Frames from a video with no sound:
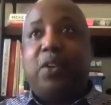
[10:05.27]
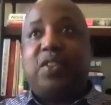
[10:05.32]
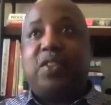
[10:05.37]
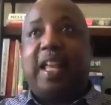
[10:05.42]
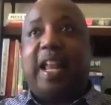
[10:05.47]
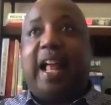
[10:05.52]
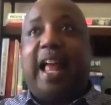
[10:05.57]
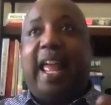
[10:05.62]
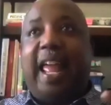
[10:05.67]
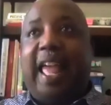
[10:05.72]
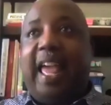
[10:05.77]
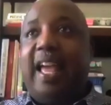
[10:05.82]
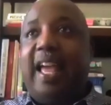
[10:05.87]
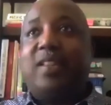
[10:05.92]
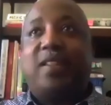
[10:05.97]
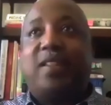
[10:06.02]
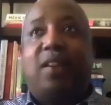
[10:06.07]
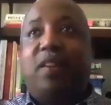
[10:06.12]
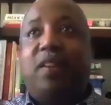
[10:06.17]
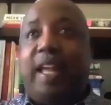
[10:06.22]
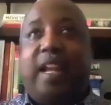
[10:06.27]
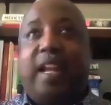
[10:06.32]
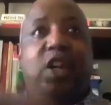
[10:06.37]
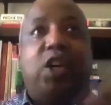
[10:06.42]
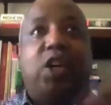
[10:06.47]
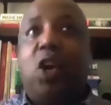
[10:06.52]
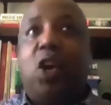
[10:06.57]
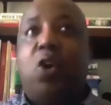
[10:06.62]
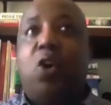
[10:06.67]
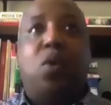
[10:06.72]
is that I had to let
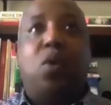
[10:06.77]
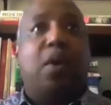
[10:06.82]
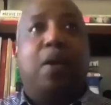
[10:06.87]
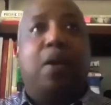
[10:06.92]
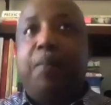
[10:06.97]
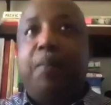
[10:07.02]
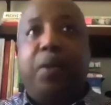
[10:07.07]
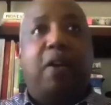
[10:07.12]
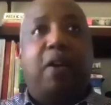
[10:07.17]
go